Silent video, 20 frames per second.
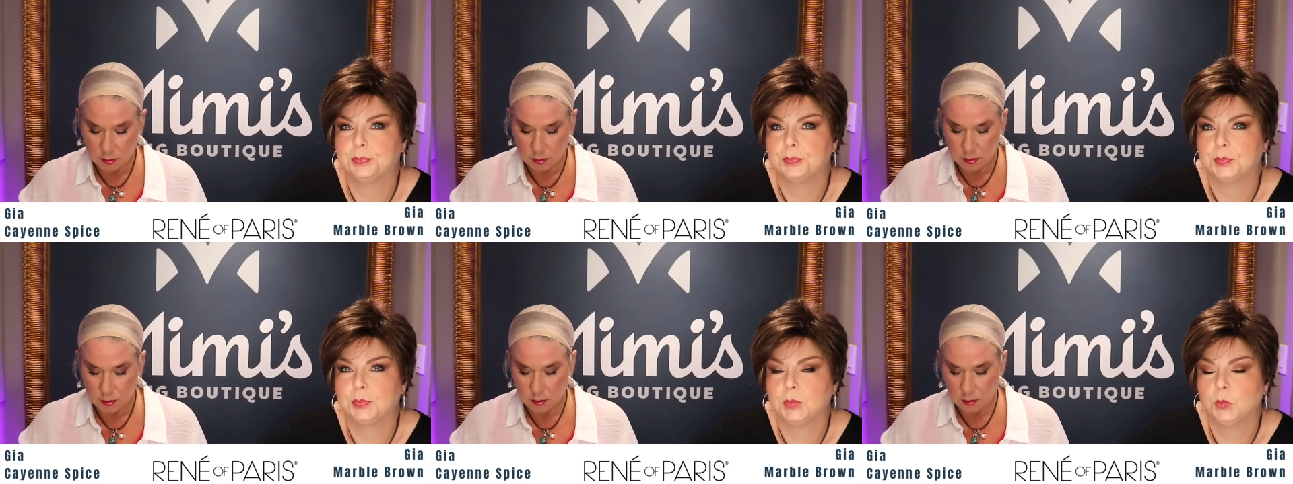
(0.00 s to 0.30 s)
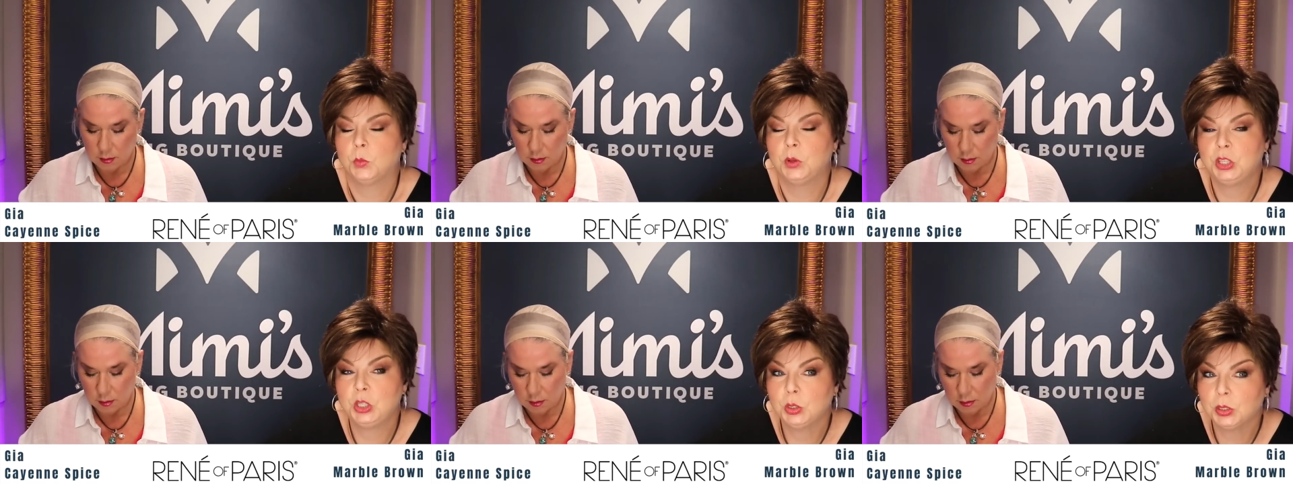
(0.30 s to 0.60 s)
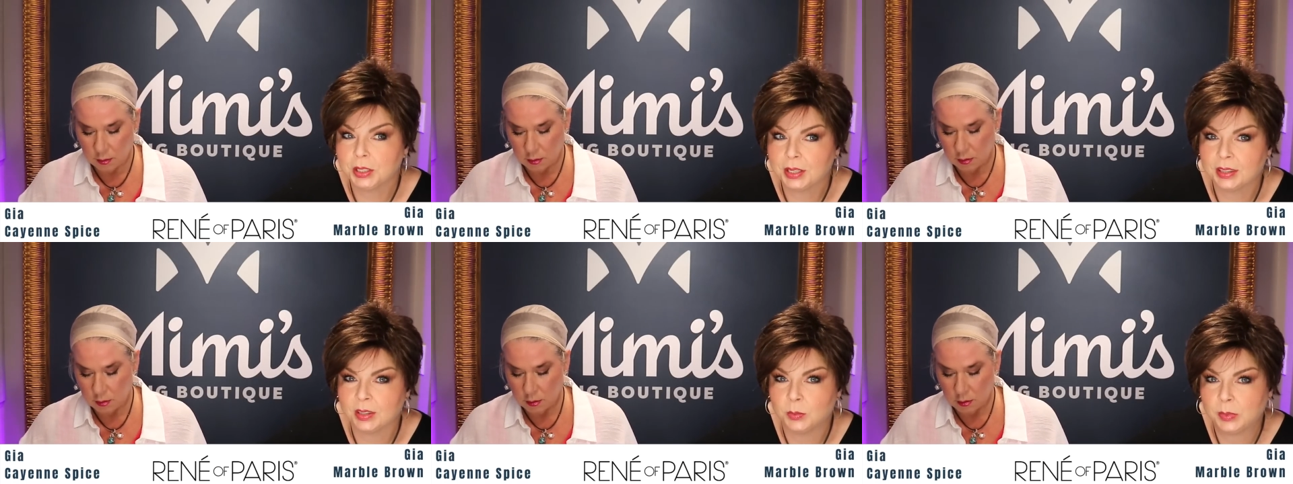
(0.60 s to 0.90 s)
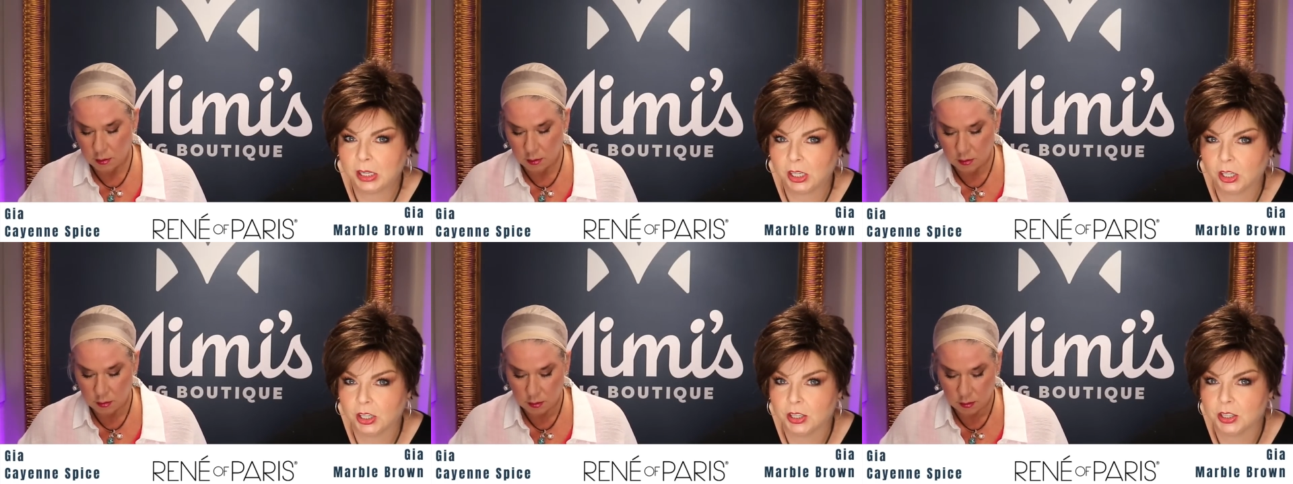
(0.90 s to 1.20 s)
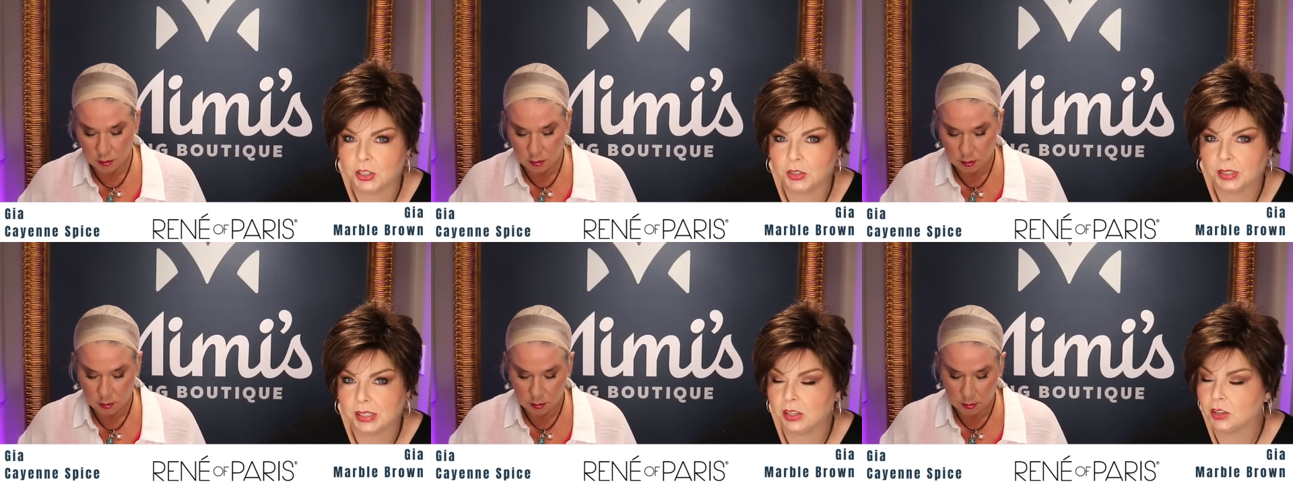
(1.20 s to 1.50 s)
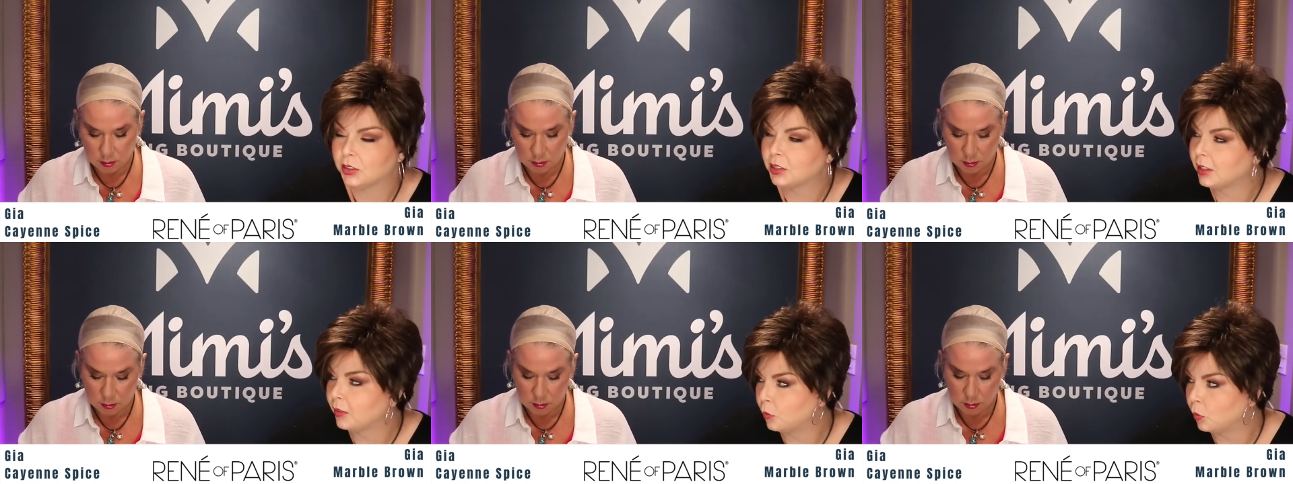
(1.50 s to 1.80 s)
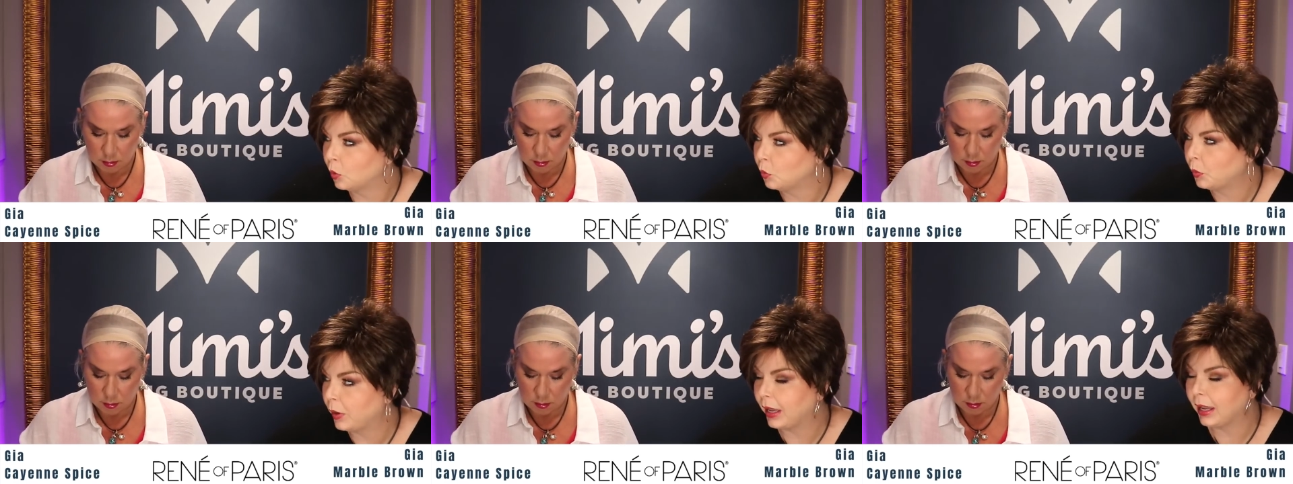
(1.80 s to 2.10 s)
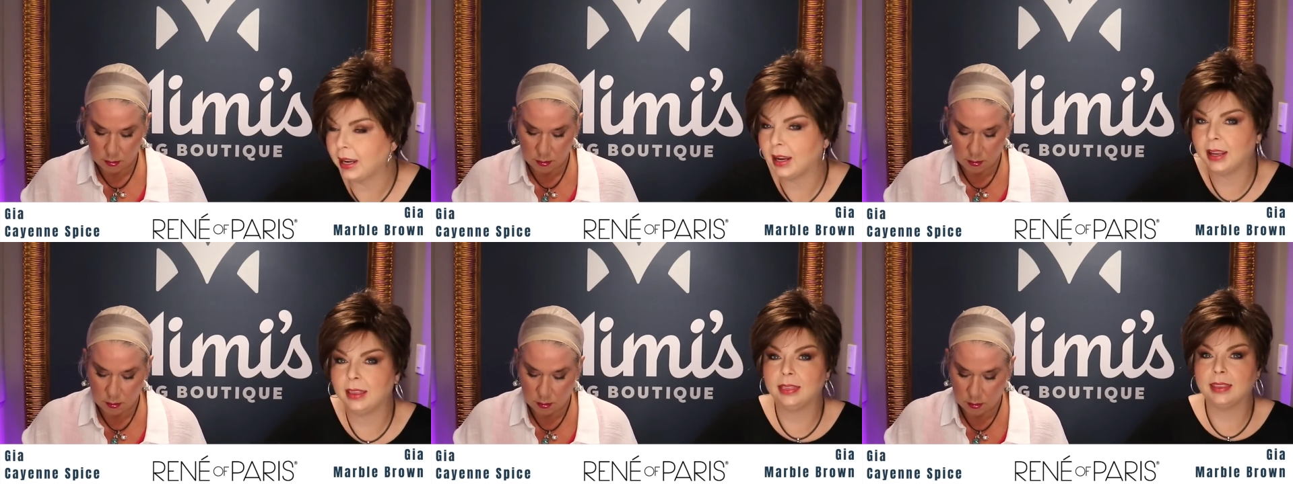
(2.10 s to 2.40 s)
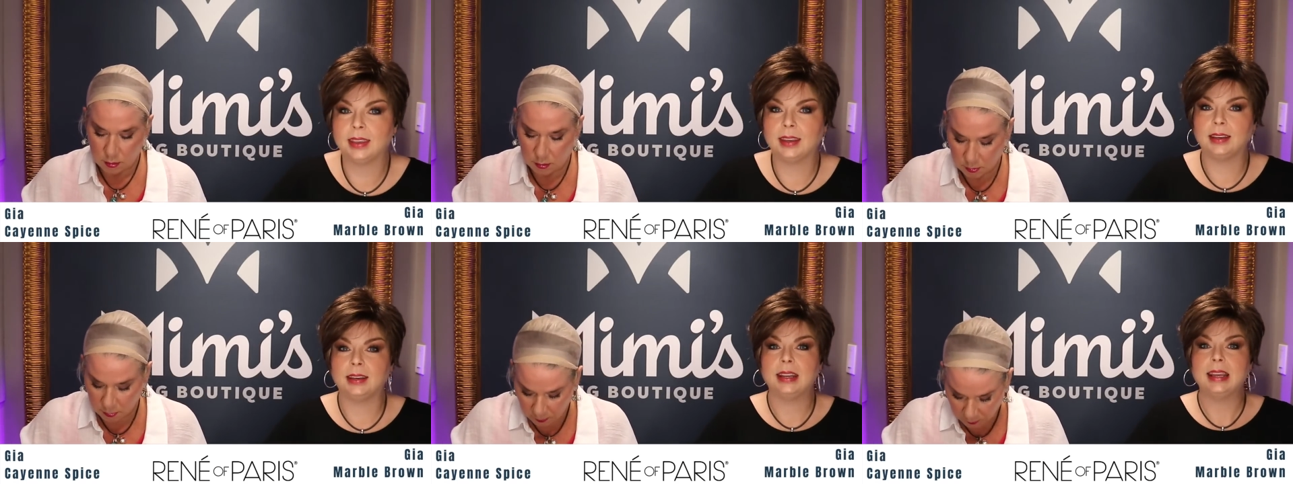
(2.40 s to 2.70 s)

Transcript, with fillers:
Speaker 1: when you look in the mirror, you see yourself one way, and then